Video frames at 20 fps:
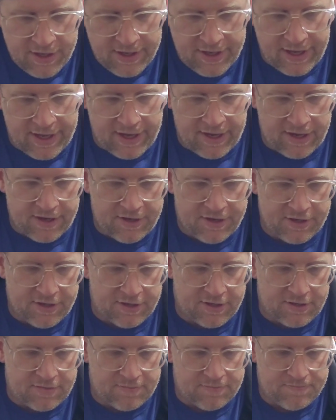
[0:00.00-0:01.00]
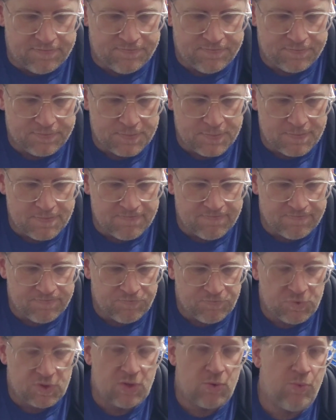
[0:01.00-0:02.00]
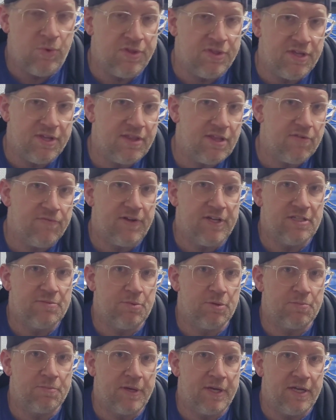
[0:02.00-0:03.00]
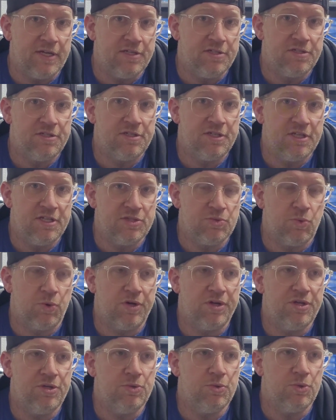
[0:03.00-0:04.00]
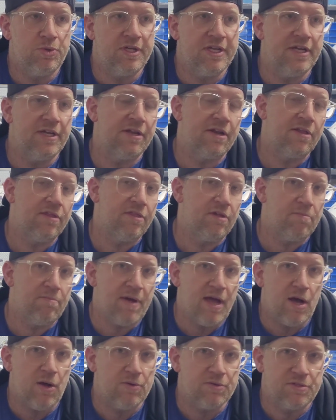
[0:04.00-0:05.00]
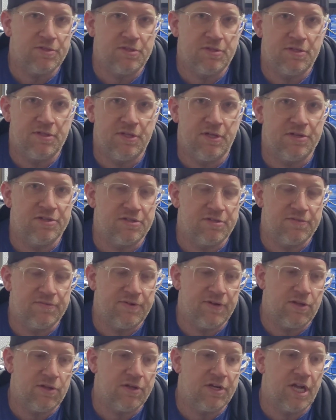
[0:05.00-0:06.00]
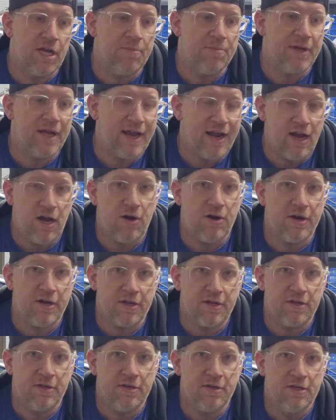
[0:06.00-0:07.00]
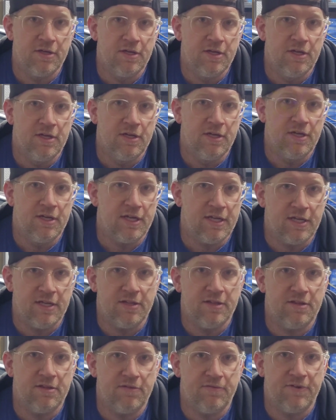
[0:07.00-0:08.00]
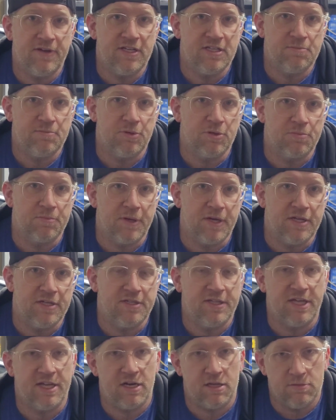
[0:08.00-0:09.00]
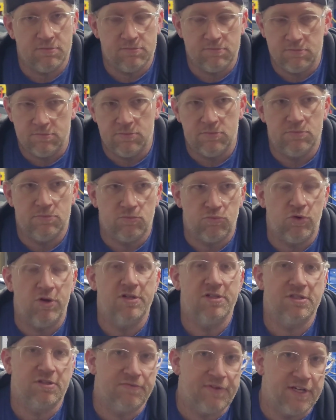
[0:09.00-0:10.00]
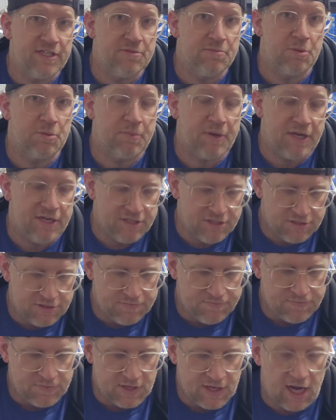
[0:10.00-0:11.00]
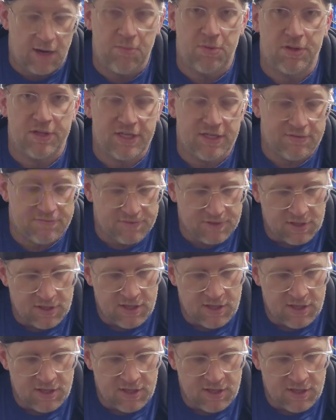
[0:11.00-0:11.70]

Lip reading: And within that Facebook page is where you will get the mounts. There's a fellow named Eric in the Facebook page that runs the Facebook page, I believe.